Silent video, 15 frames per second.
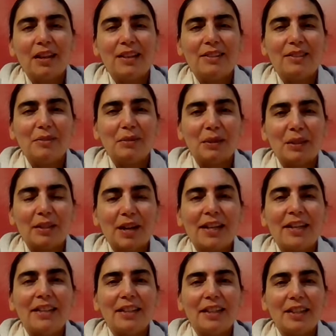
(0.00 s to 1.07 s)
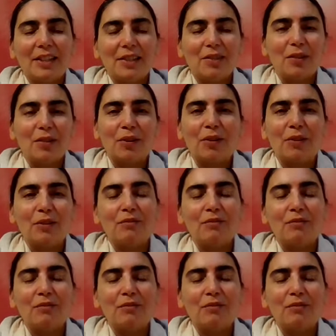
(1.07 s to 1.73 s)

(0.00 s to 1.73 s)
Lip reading: as you were writing or